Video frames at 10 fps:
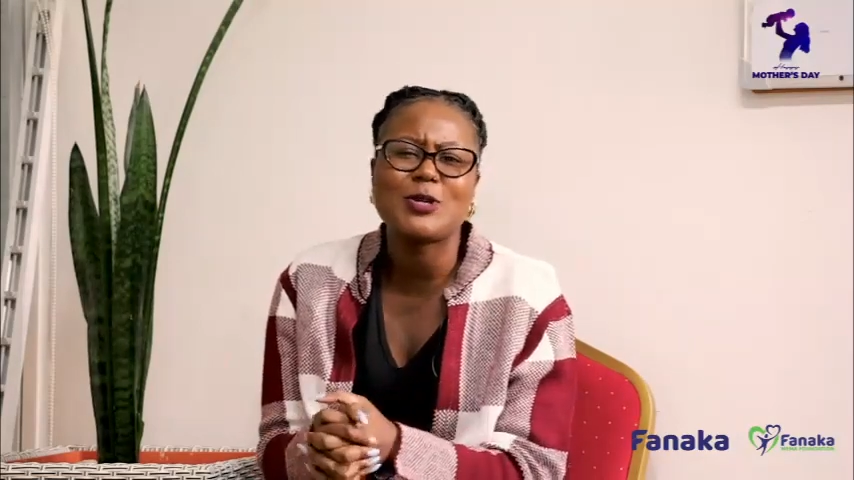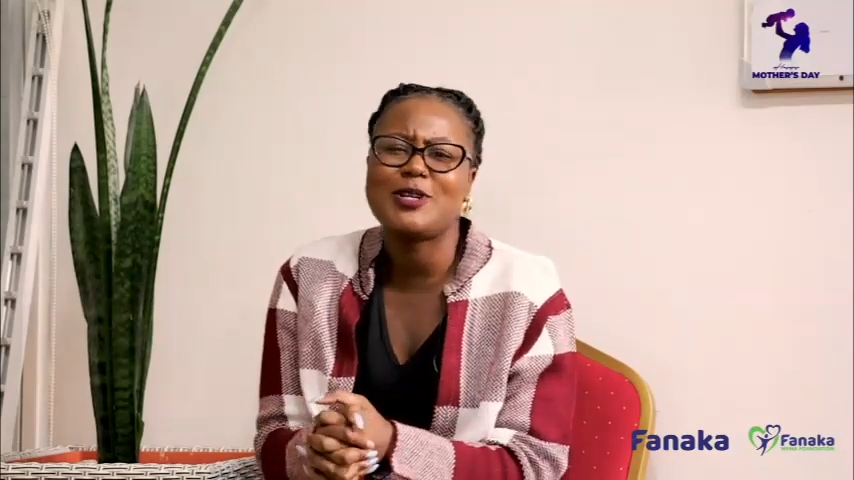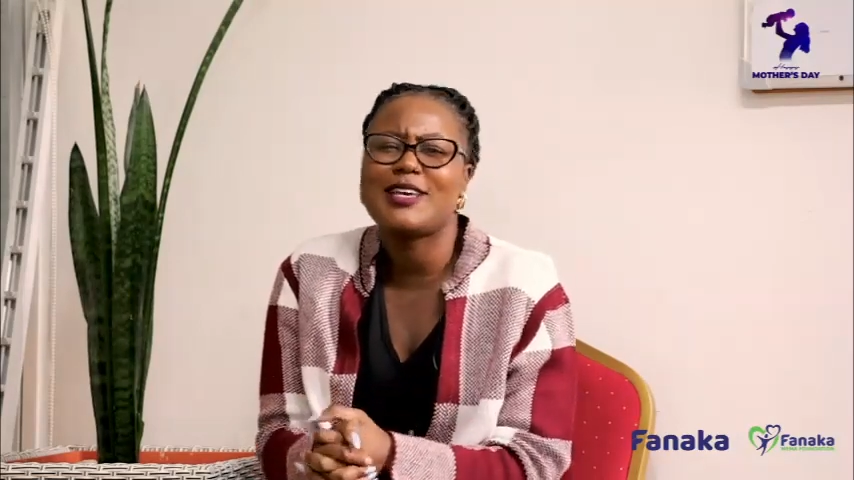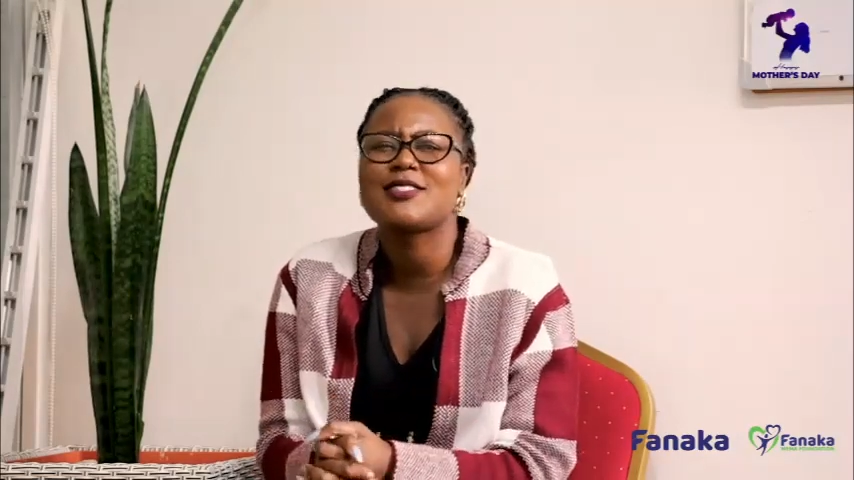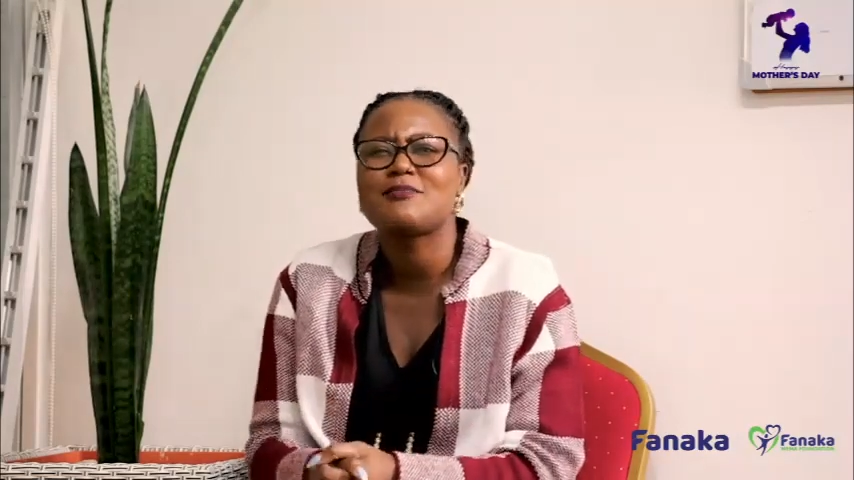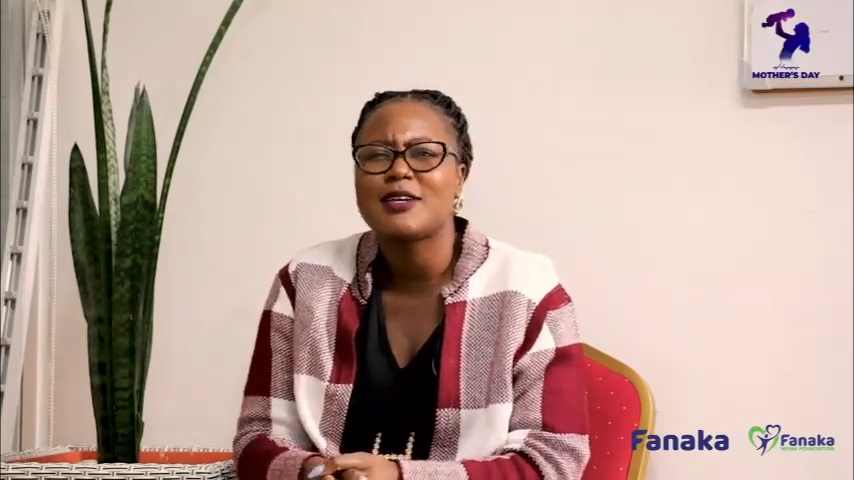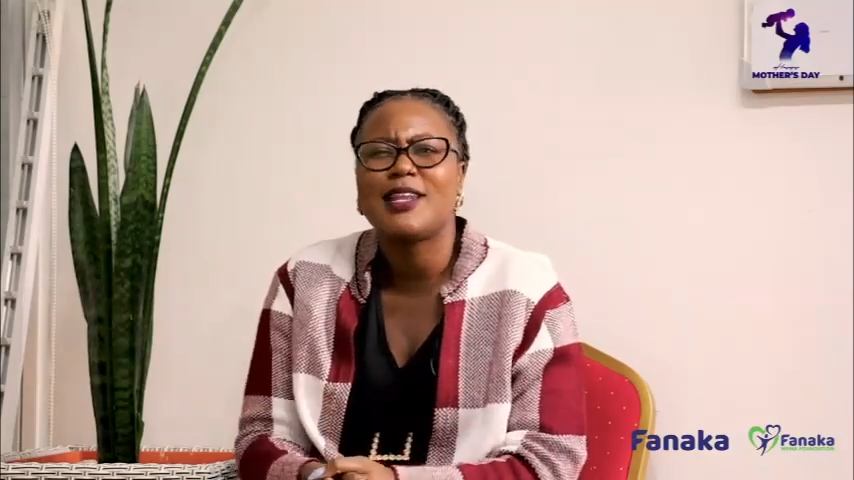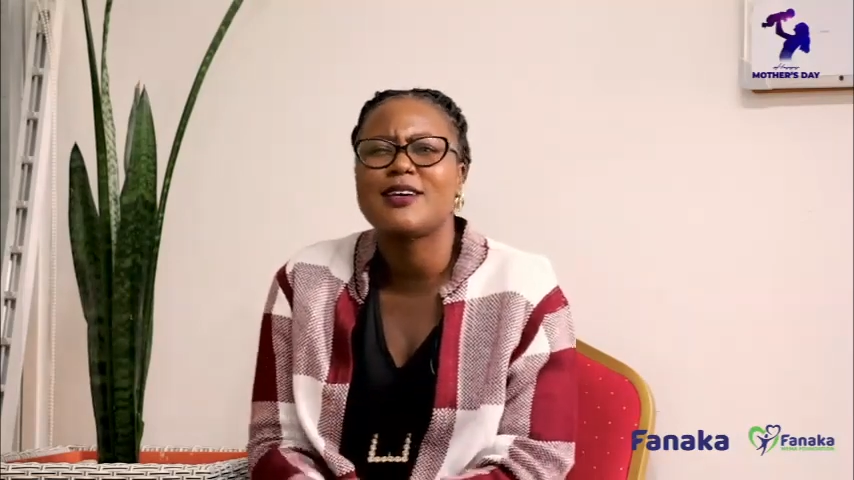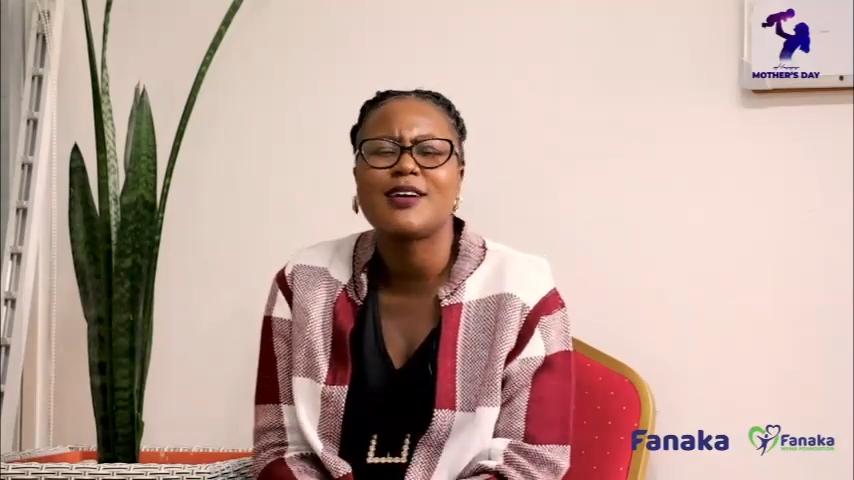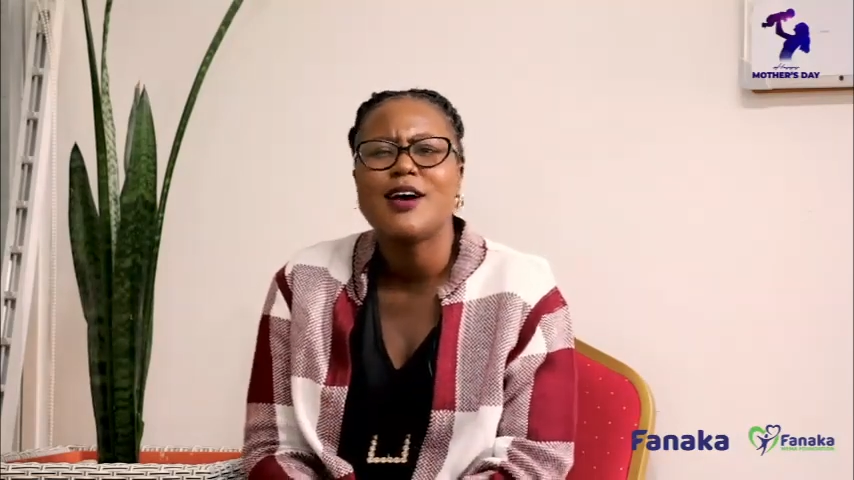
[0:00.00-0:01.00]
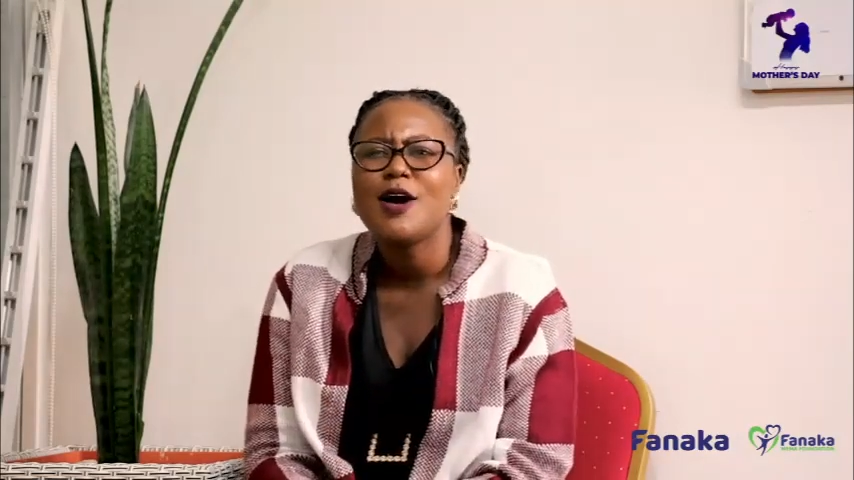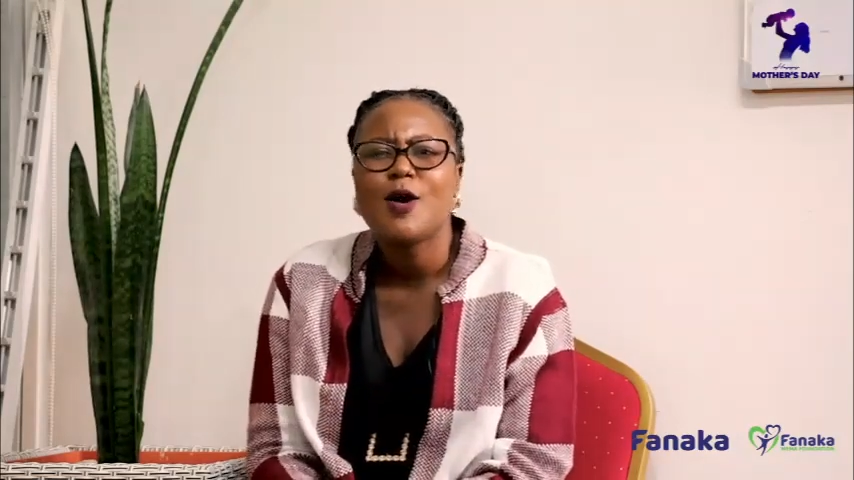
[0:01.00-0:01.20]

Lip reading: So I realized, my, like,